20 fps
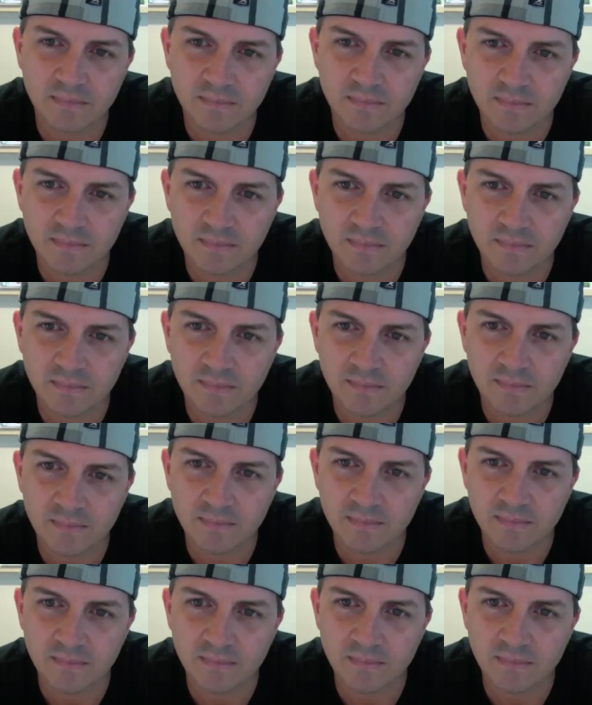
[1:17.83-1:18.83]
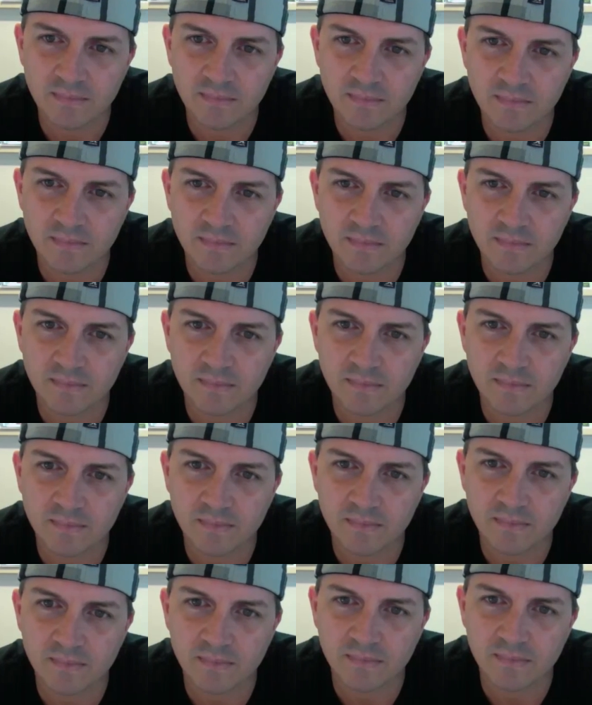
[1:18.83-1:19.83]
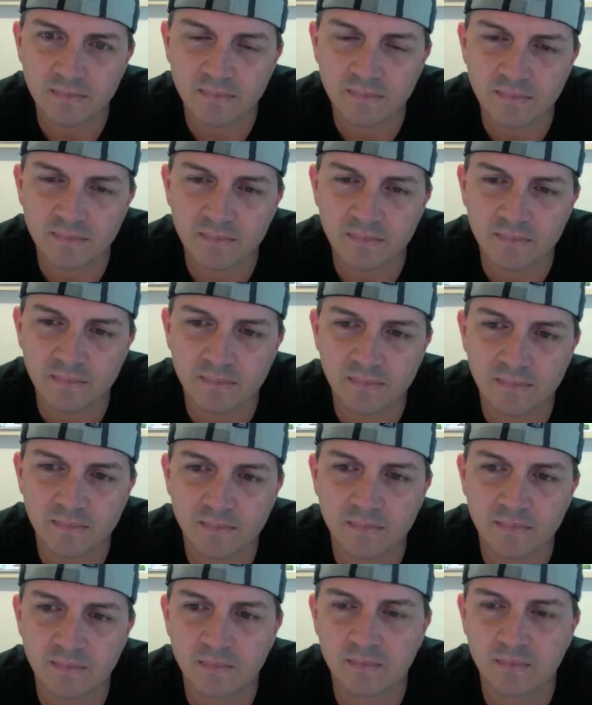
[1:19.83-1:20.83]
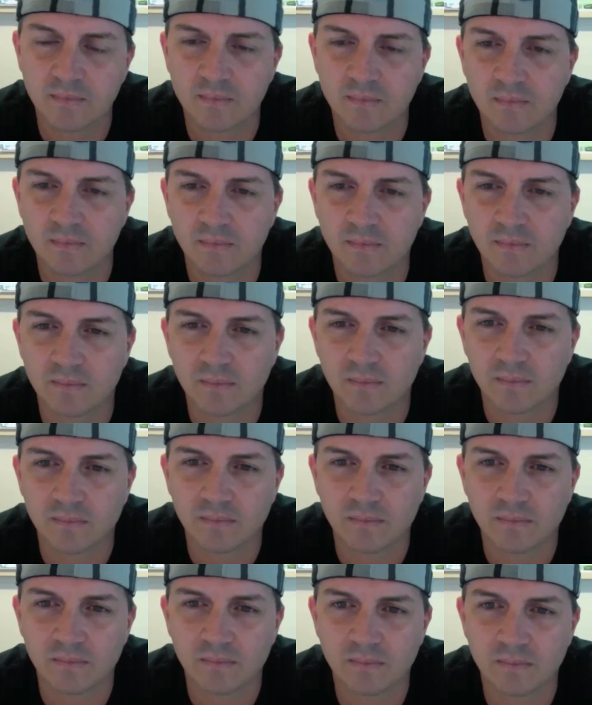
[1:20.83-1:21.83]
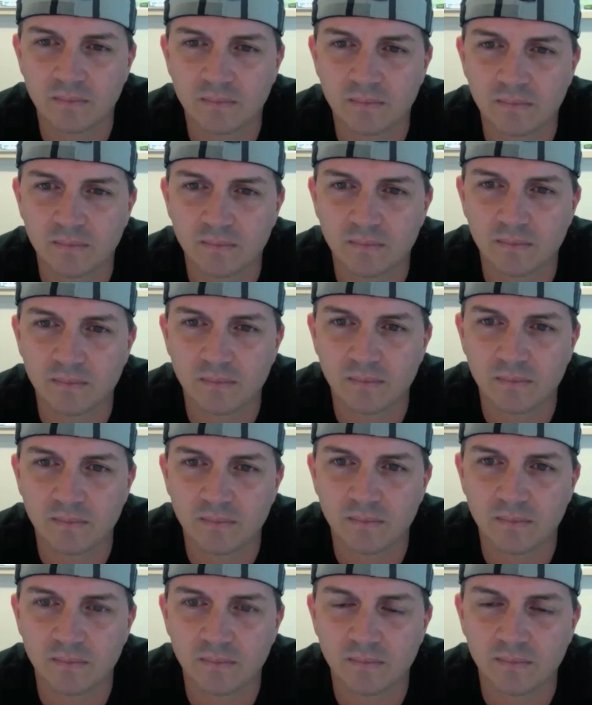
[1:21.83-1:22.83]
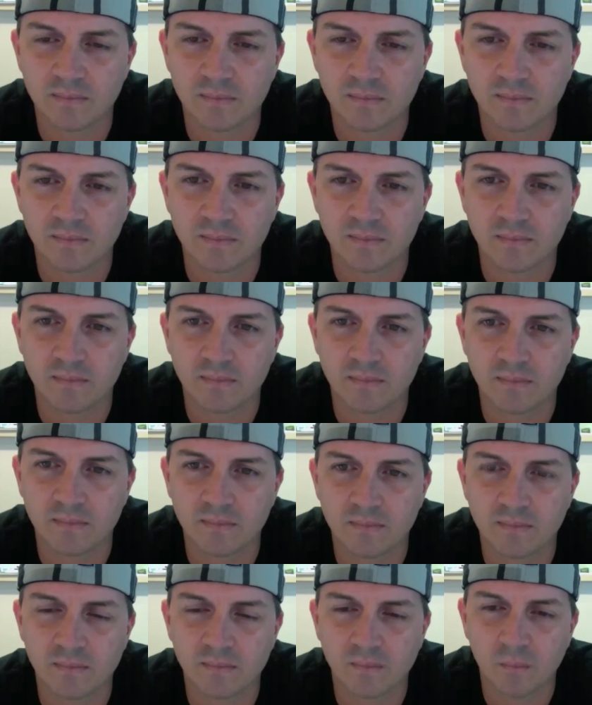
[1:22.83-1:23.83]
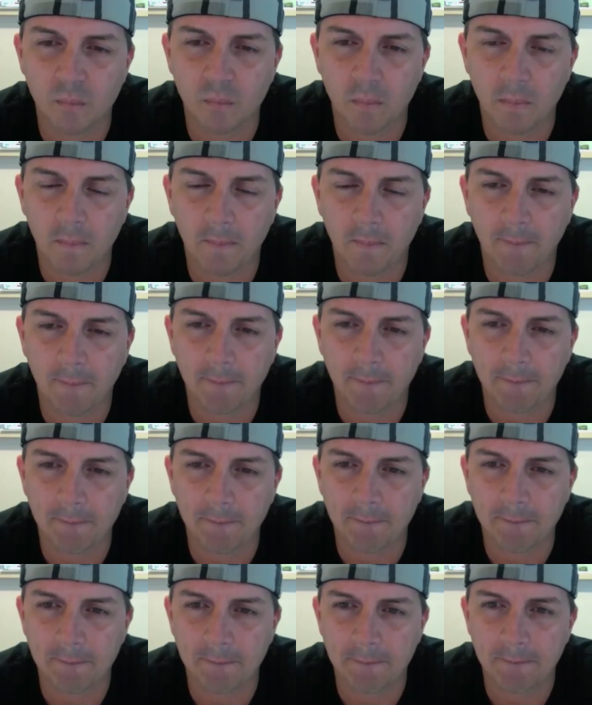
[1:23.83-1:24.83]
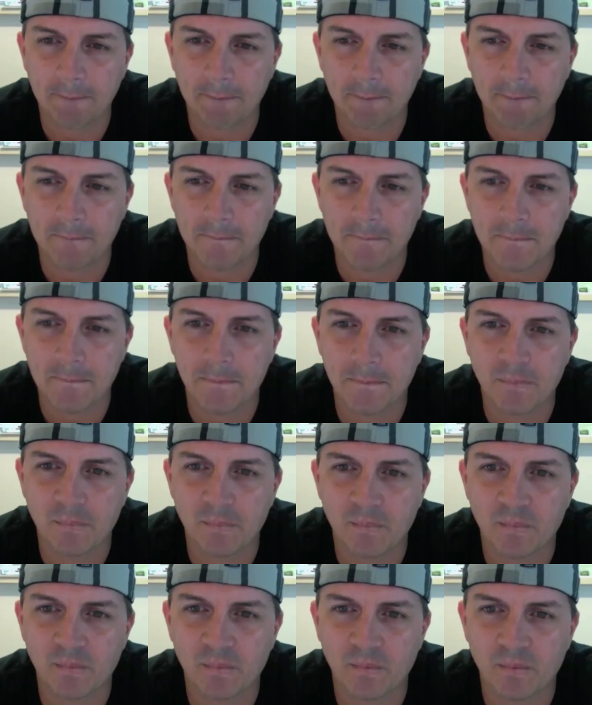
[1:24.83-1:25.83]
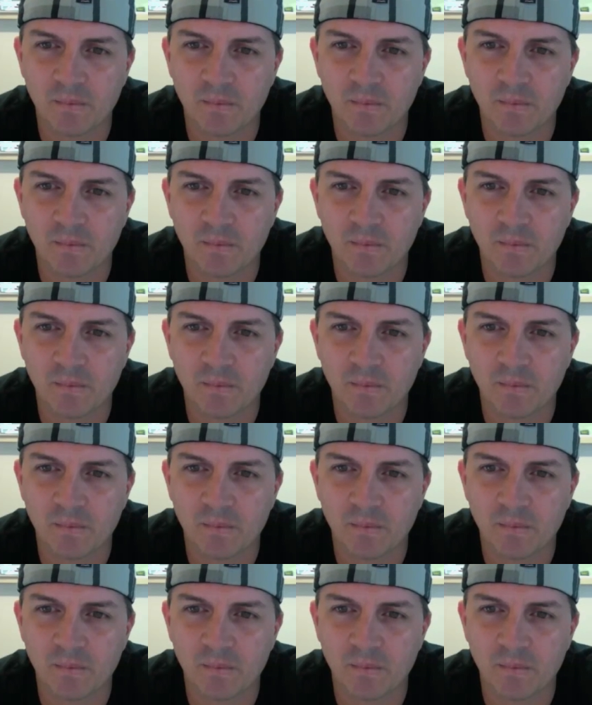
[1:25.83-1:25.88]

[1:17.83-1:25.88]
(not speaking)